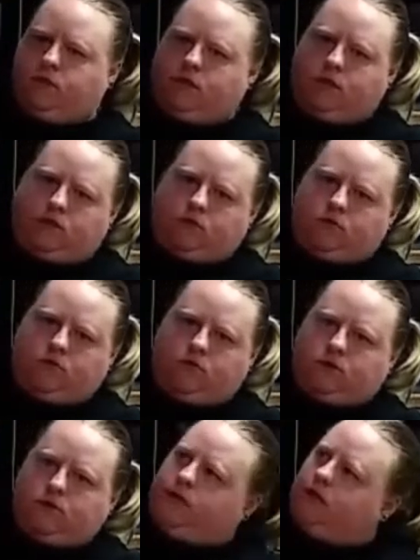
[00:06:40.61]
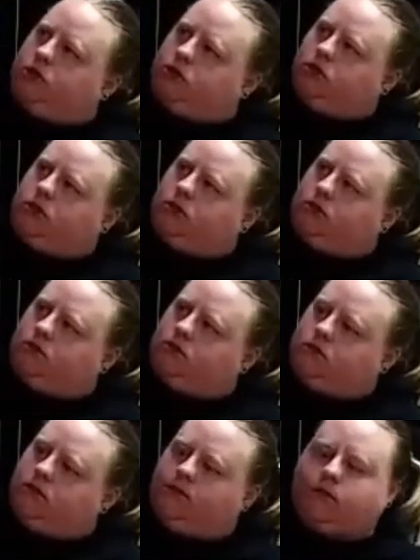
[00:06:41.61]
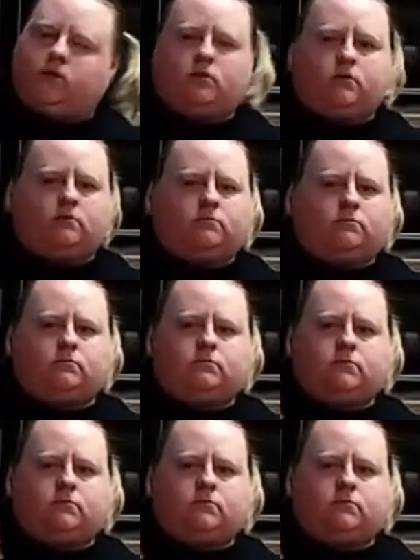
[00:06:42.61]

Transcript: really cute in your kitchen, living room.